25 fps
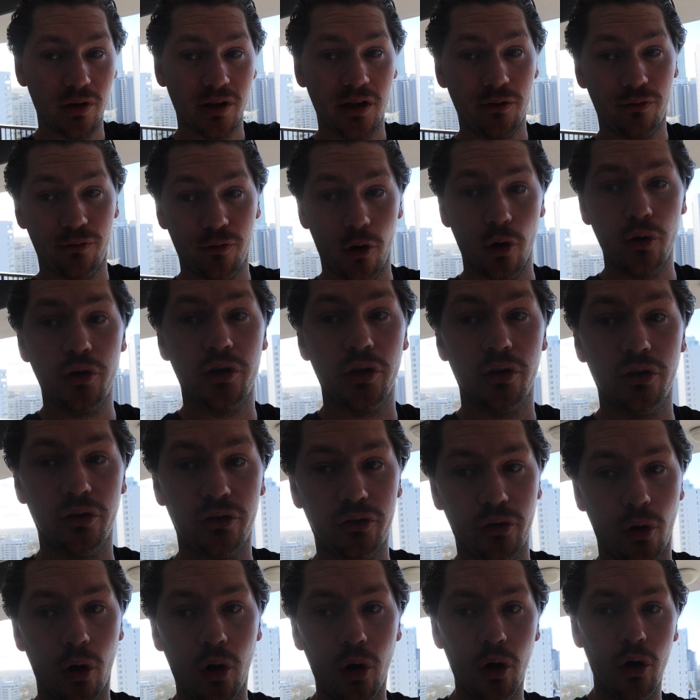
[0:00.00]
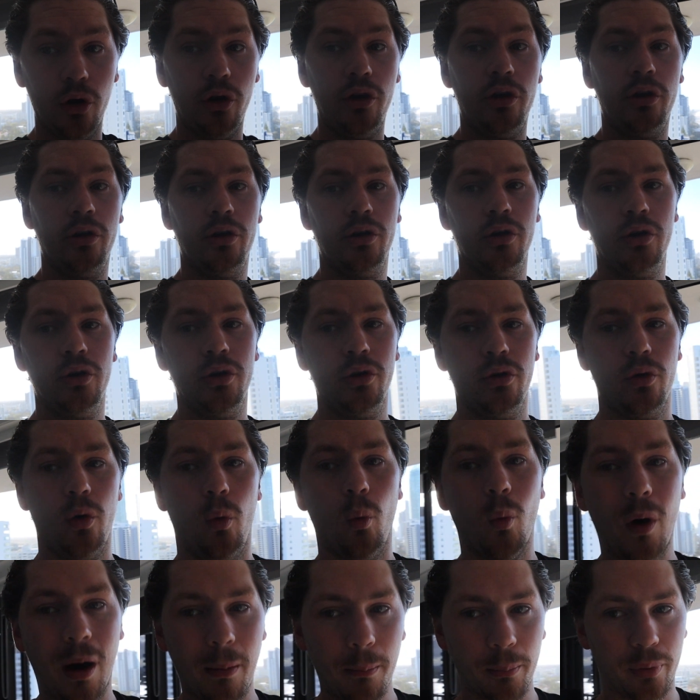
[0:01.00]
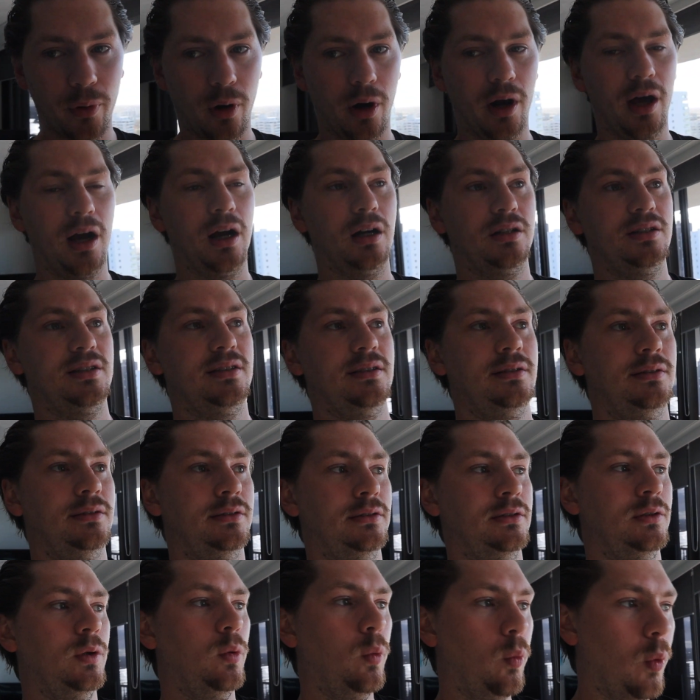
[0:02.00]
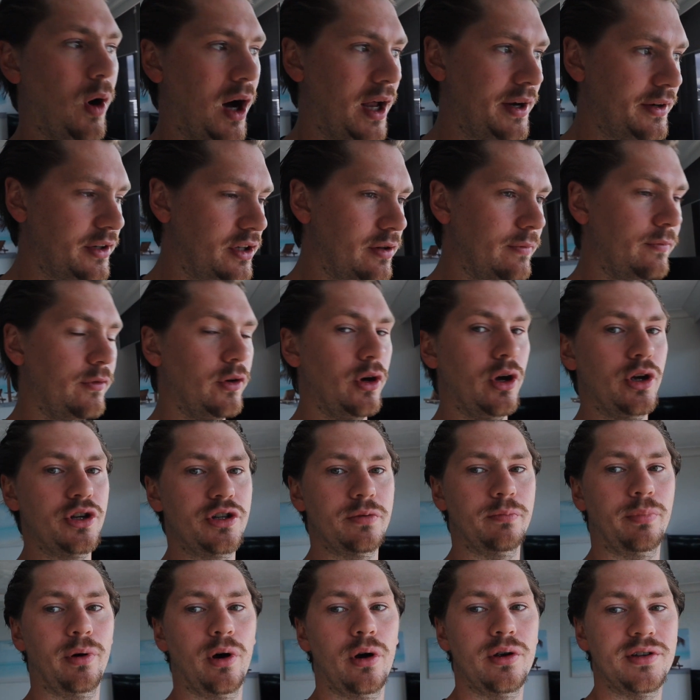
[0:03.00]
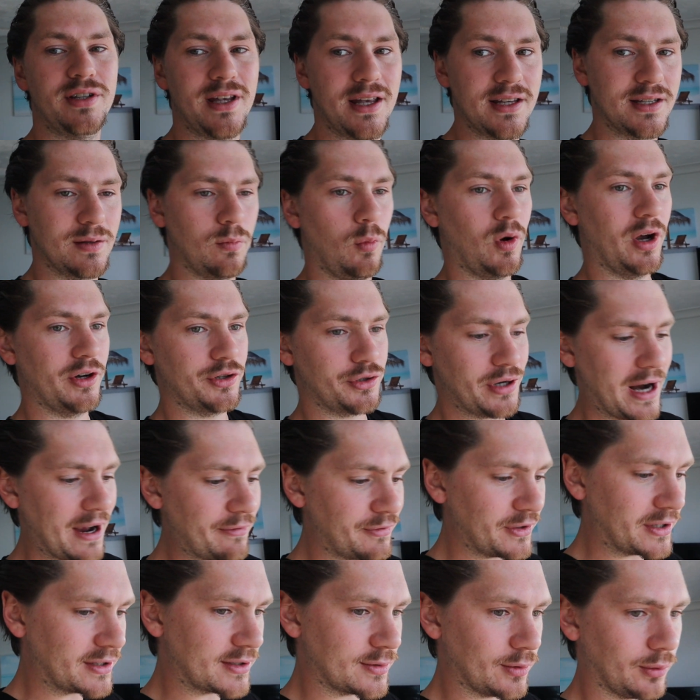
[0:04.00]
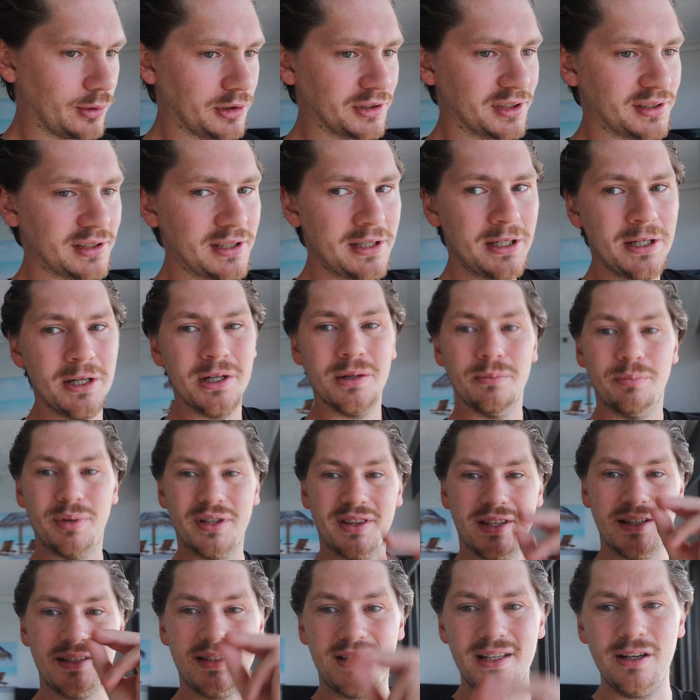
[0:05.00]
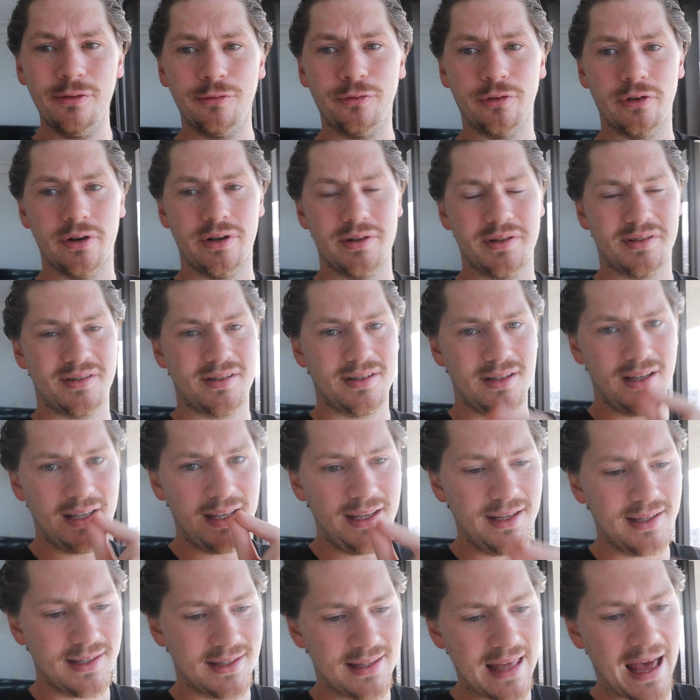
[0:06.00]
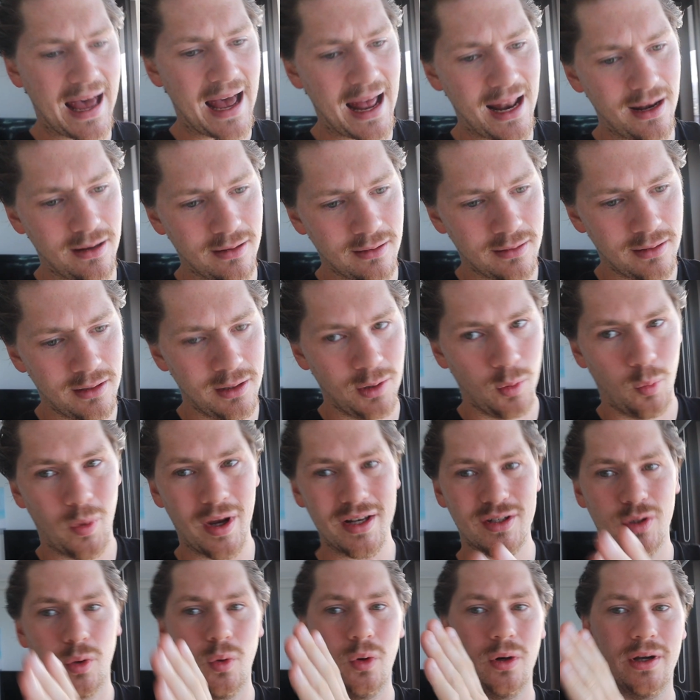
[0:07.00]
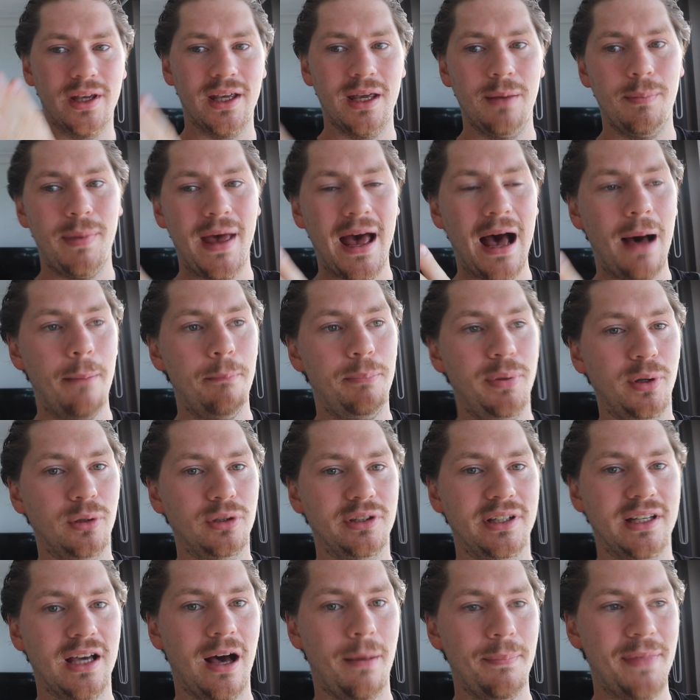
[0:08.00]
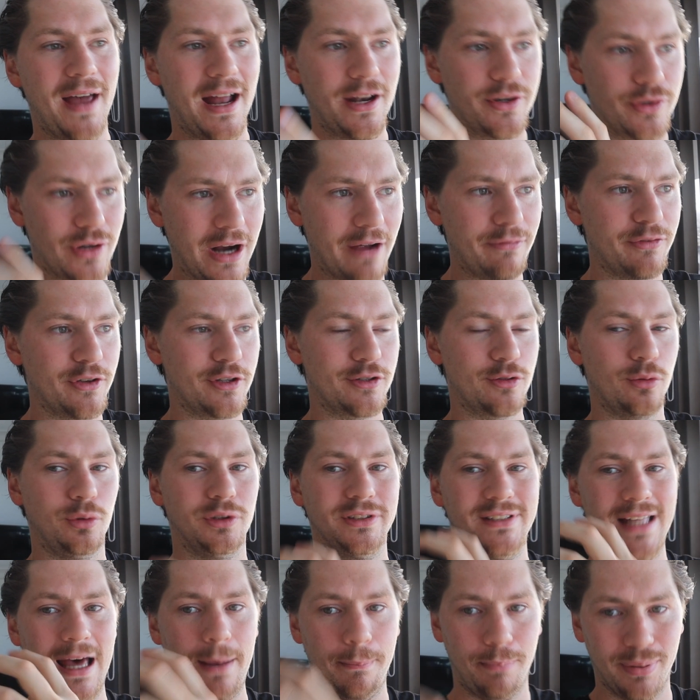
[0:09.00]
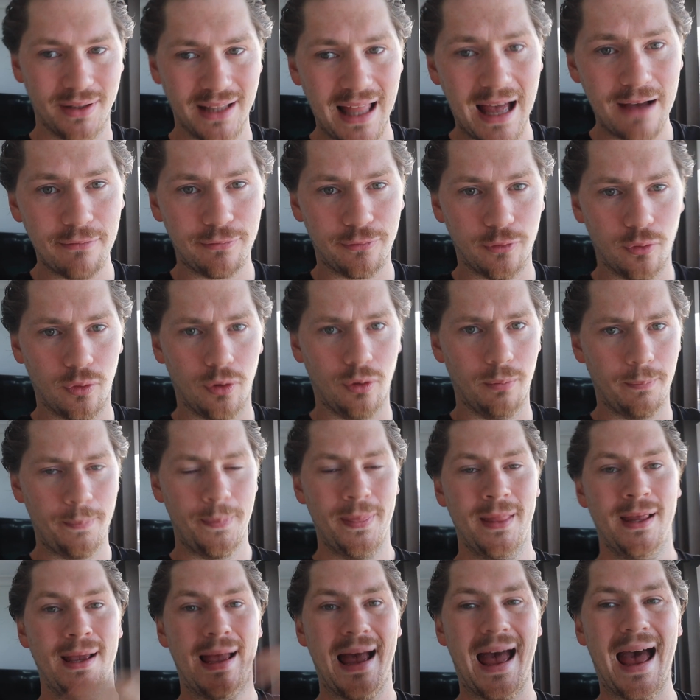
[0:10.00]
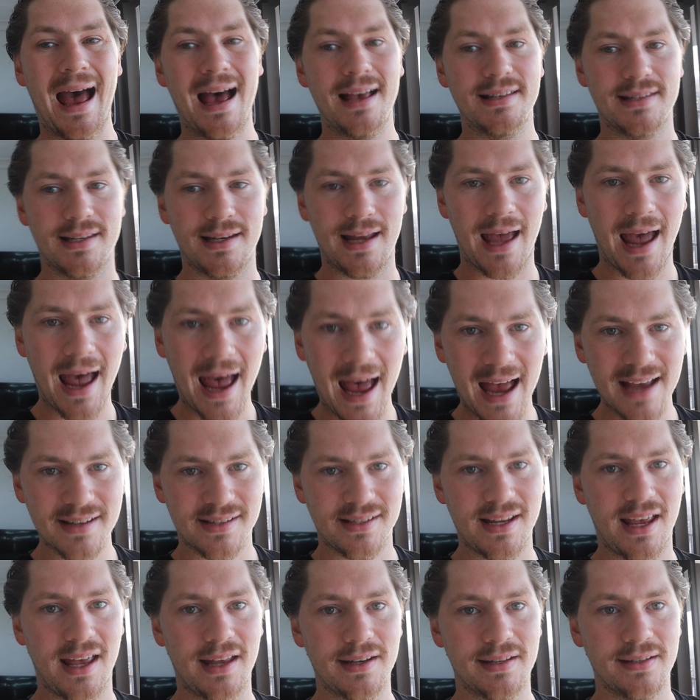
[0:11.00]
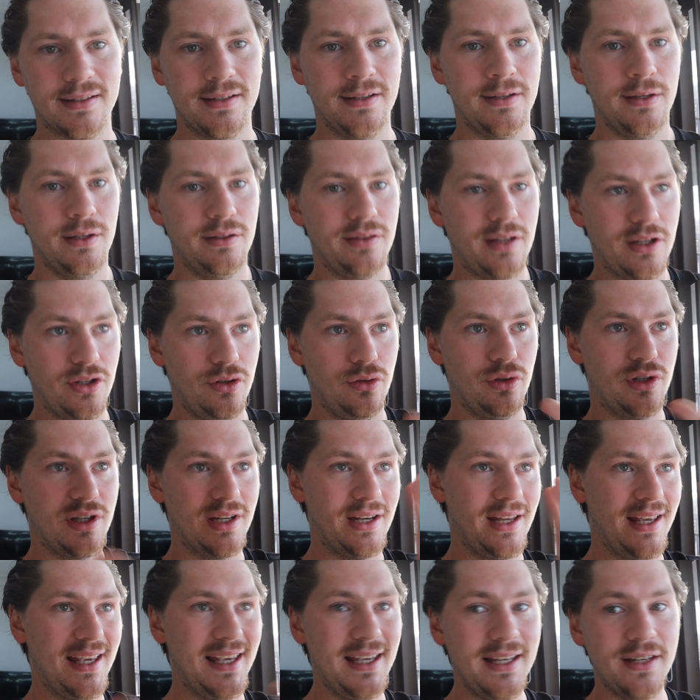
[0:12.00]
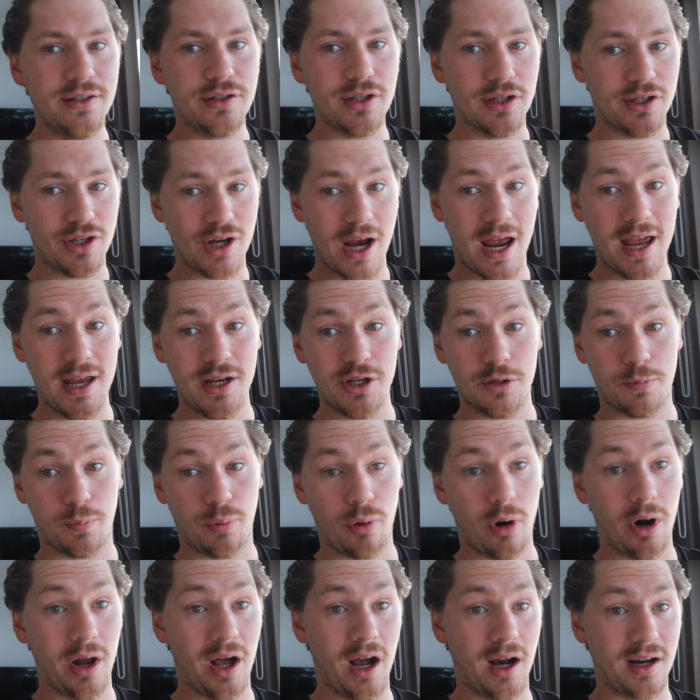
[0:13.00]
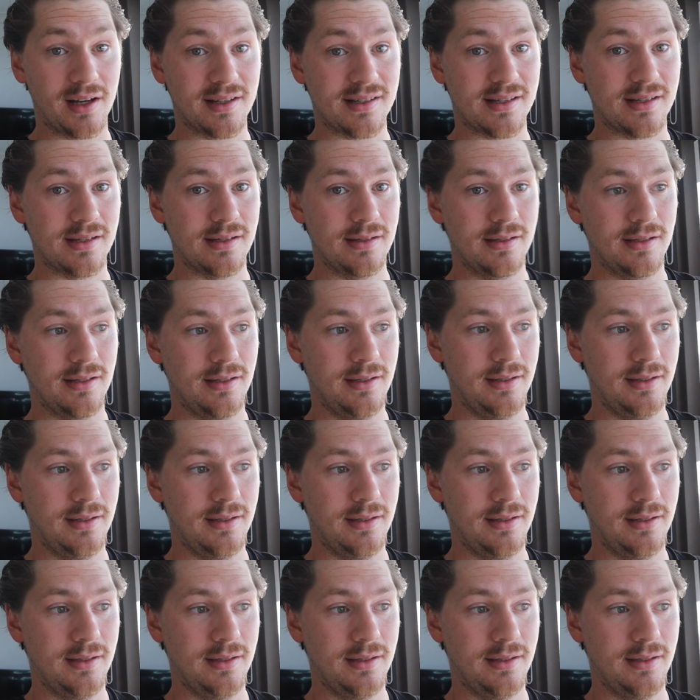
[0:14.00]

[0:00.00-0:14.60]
really focused on one product, one conversion process, and one traffic source. But the difference is that we're talking about building up that traffic source, that platform, as an asset that you can interchange products